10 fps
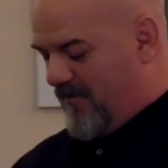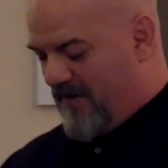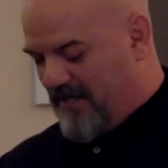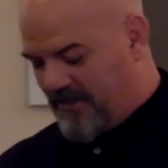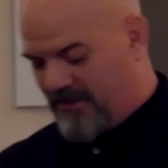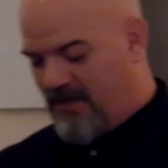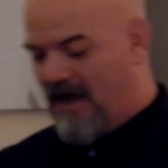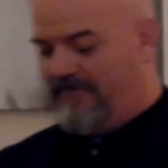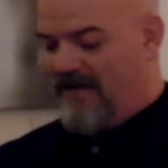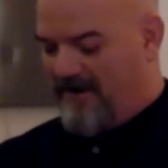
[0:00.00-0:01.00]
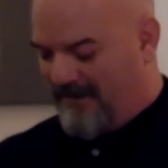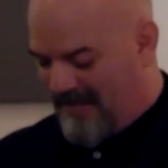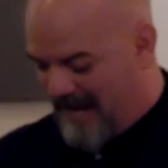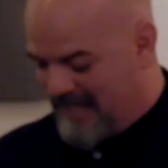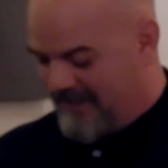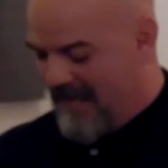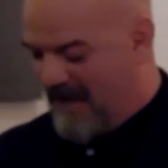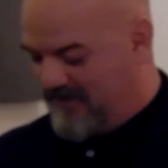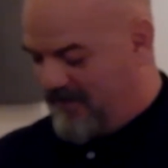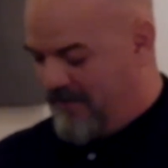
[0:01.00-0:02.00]
Rachel scoffed out a large
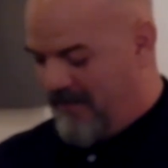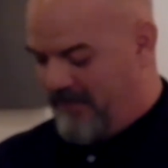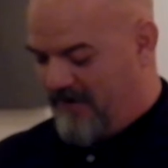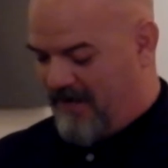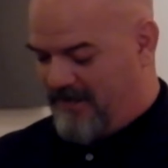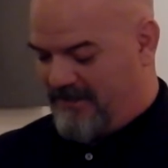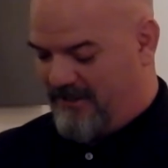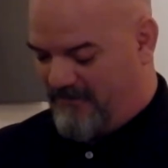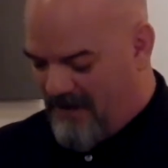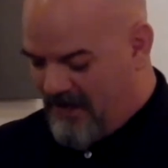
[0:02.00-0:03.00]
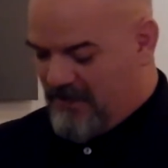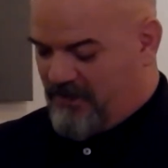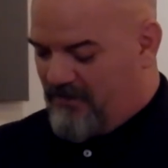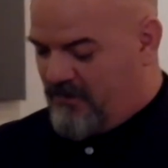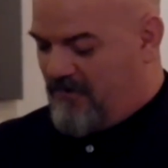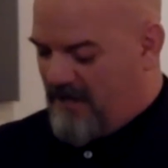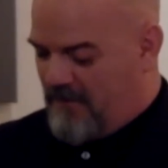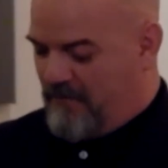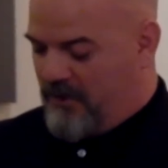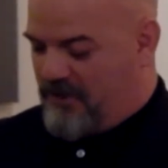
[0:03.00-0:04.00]
laugh she barely tried to consider. "Serves you
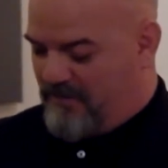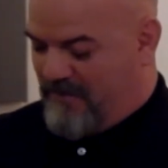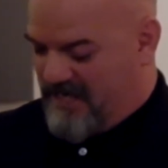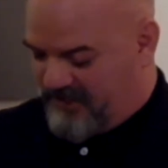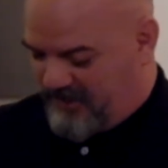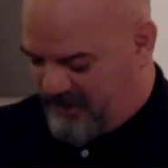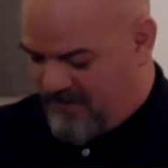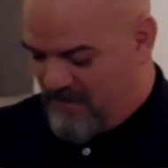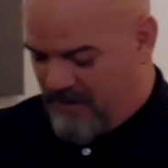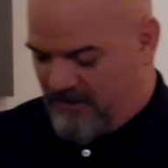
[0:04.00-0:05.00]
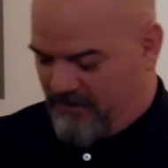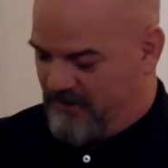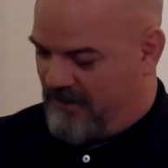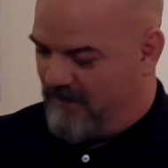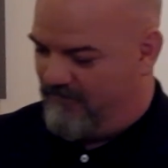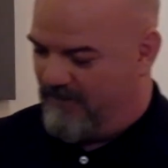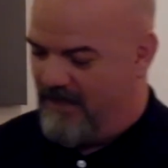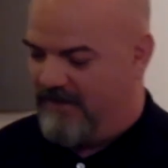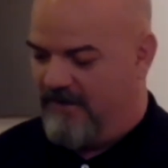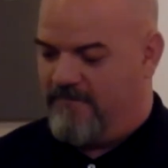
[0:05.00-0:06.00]
right, you pushy bitch," she muttered to herself,
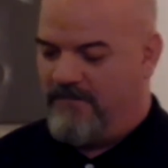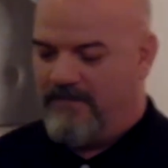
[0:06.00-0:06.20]
giggling.